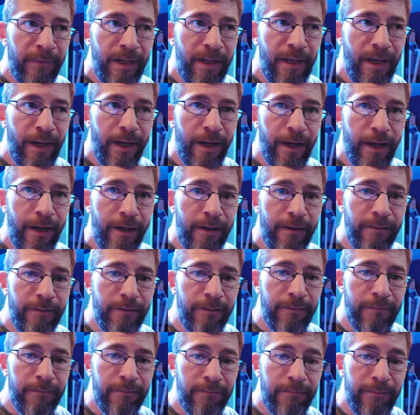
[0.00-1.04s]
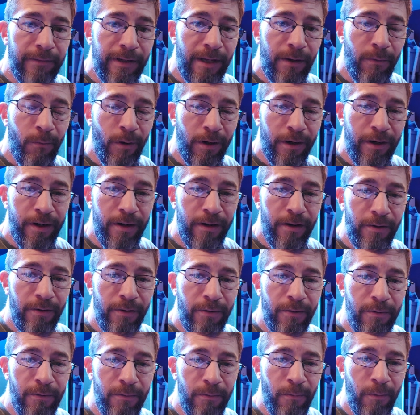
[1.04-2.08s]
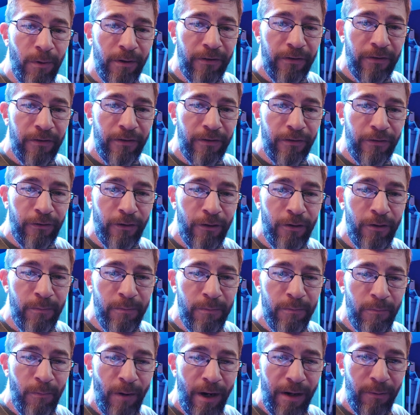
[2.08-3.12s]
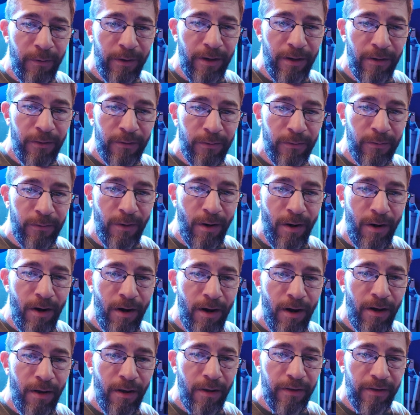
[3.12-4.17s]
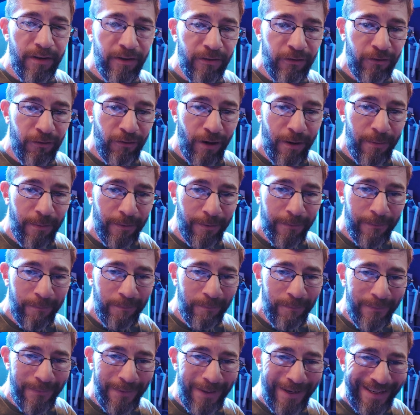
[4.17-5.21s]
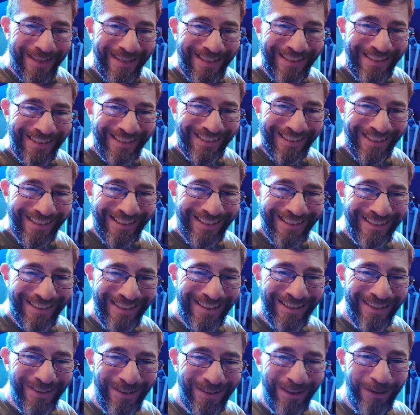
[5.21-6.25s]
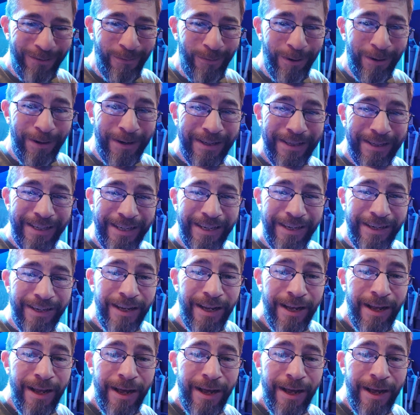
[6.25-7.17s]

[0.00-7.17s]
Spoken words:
And they want to know, what's the scoop? Why do we go through all this trouble to do the quarantine?